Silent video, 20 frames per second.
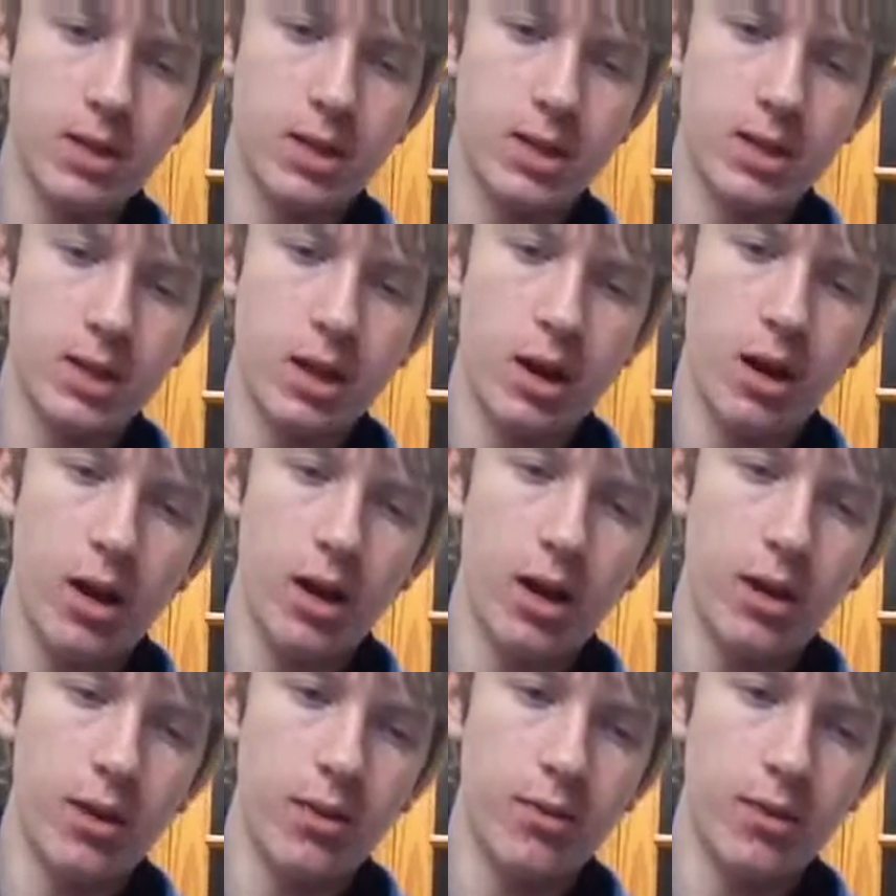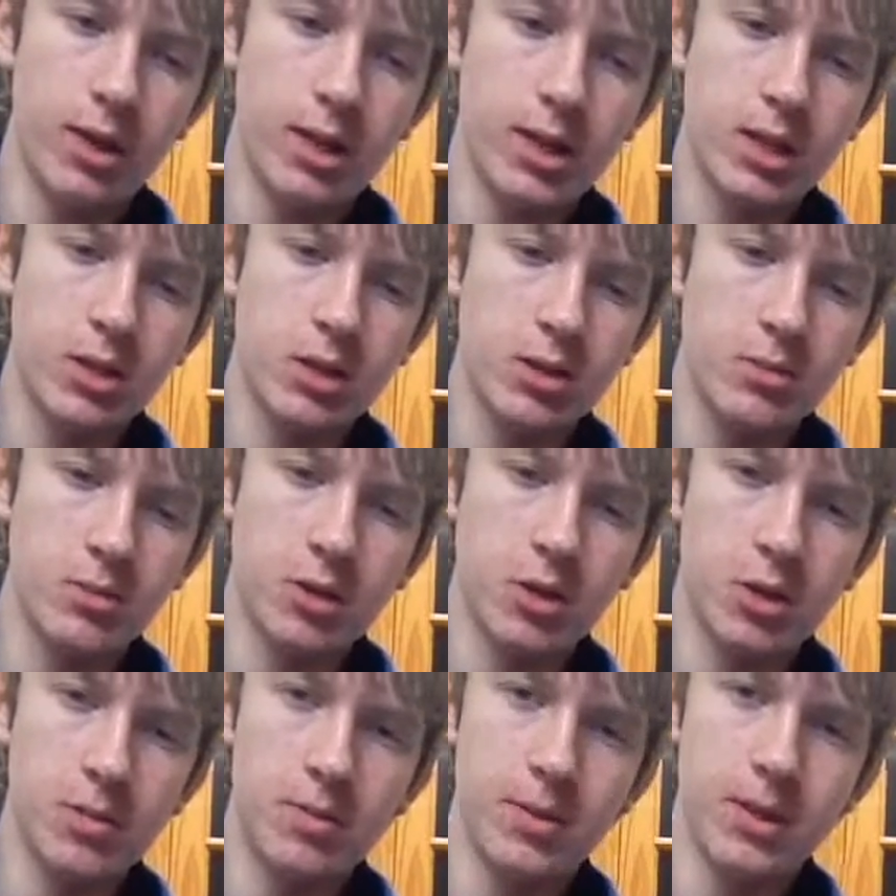design of the
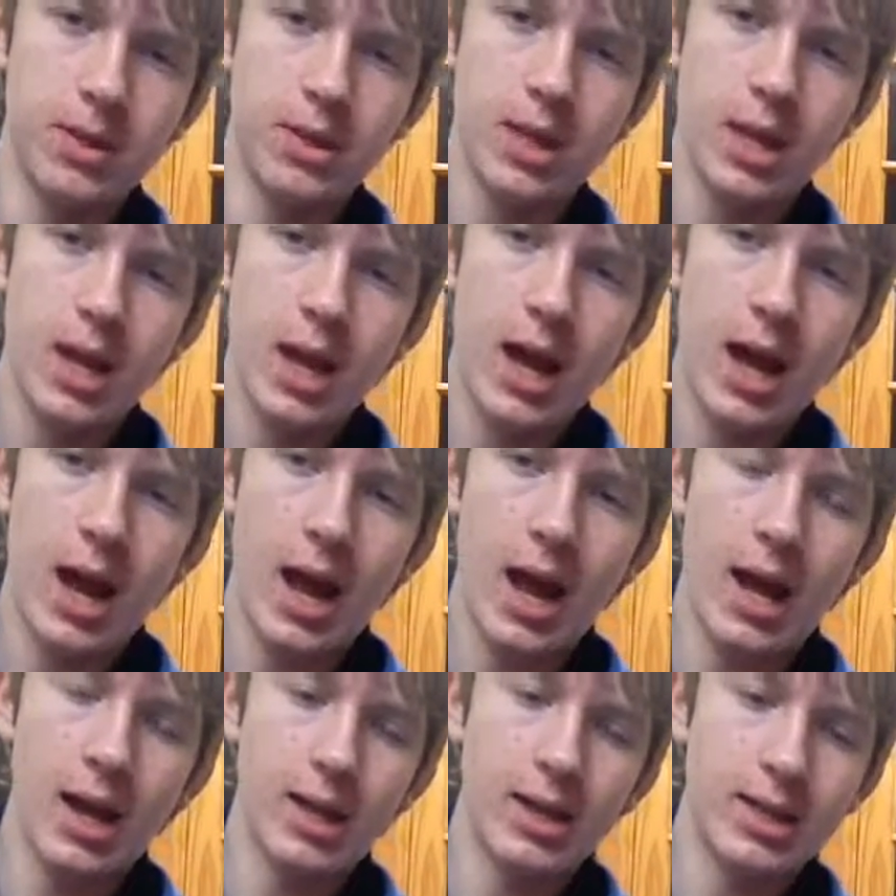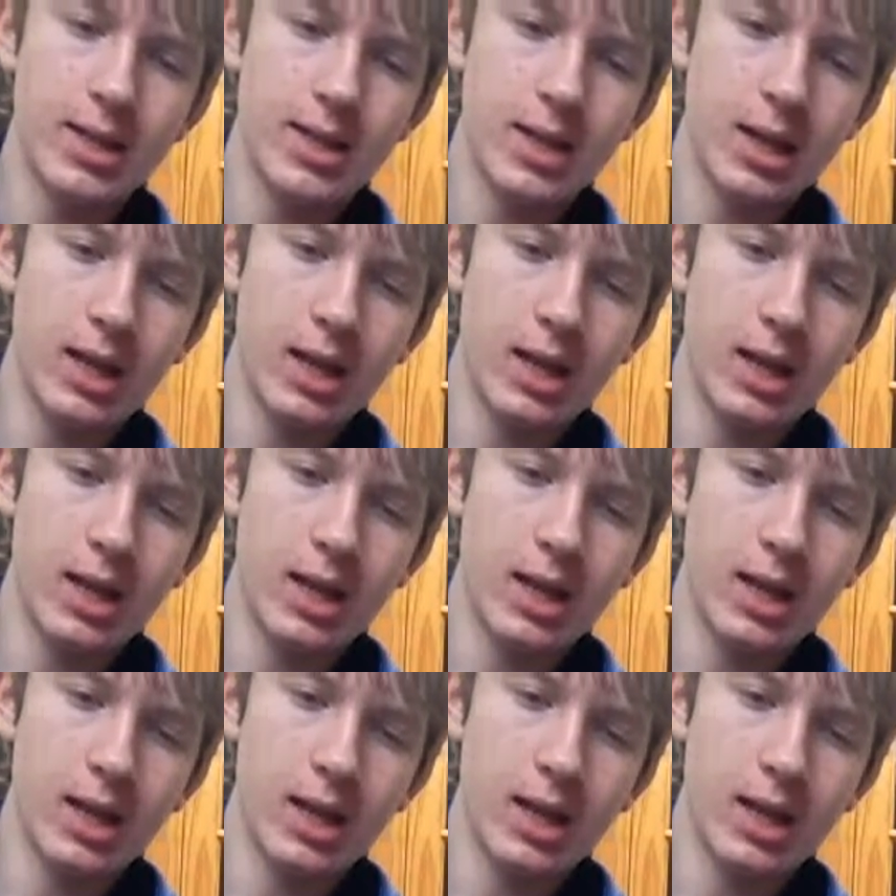Stormtroopers, and